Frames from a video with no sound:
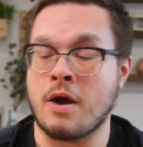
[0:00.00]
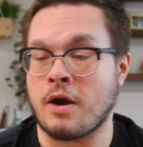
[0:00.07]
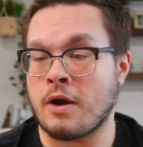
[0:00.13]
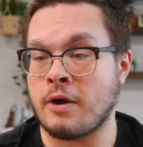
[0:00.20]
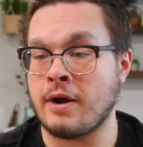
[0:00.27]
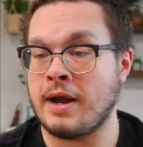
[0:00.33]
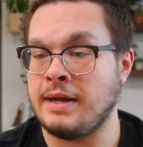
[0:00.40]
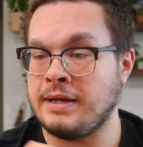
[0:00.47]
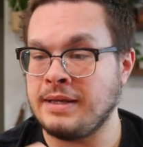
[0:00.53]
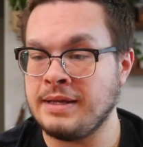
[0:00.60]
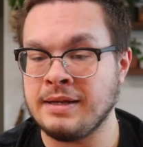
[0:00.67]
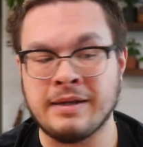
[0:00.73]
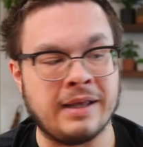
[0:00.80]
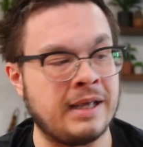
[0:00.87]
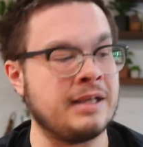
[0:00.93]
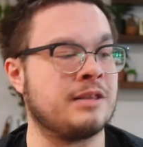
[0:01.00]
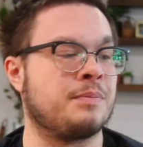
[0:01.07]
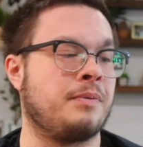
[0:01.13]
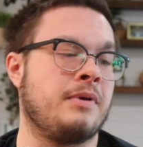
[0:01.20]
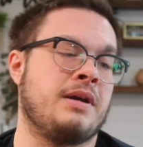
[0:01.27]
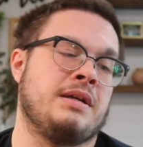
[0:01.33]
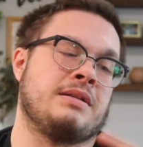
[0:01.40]
Alright, in 8th
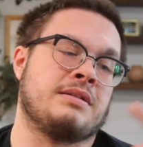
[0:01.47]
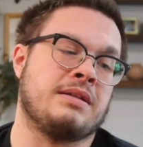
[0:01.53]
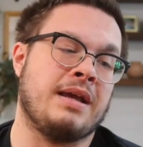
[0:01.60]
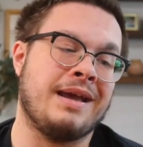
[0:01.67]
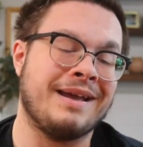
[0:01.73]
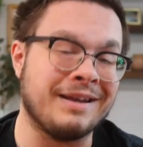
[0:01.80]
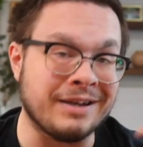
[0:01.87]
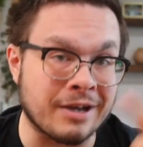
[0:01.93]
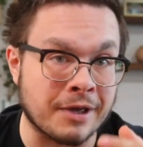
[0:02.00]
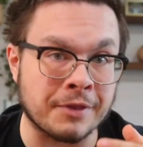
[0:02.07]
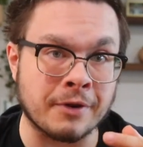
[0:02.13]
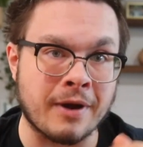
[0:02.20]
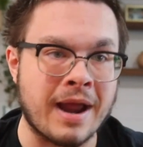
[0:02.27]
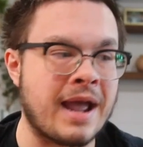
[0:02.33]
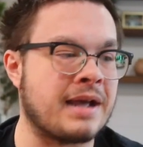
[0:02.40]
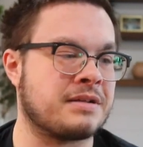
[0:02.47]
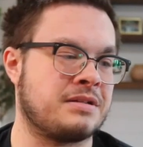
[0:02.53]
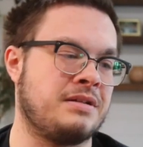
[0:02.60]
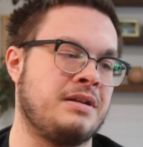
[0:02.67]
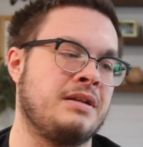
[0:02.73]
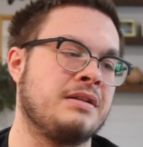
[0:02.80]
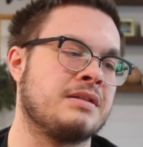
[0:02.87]
place, another
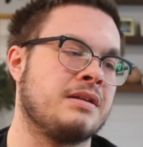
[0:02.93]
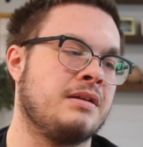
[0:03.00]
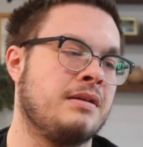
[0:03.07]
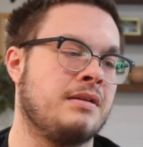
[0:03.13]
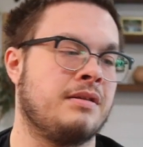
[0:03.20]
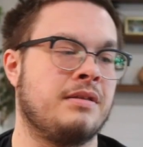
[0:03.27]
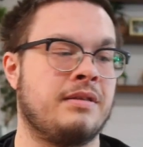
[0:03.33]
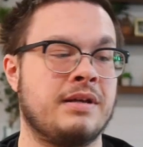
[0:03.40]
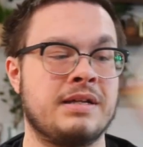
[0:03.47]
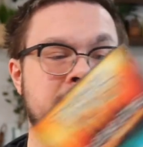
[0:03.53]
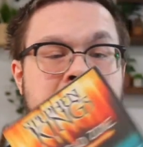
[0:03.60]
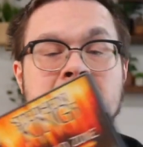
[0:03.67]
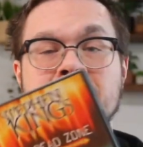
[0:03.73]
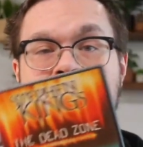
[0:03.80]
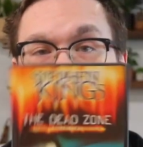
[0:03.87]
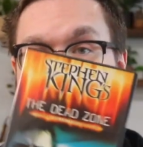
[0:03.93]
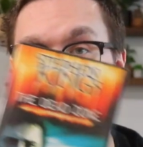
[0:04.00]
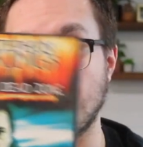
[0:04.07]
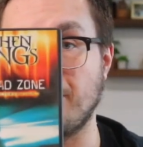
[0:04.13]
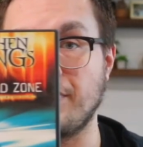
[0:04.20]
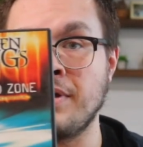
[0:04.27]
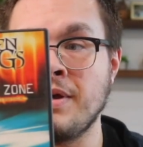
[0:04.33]
accident, The Dead
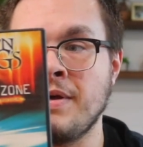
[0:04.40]
Zone.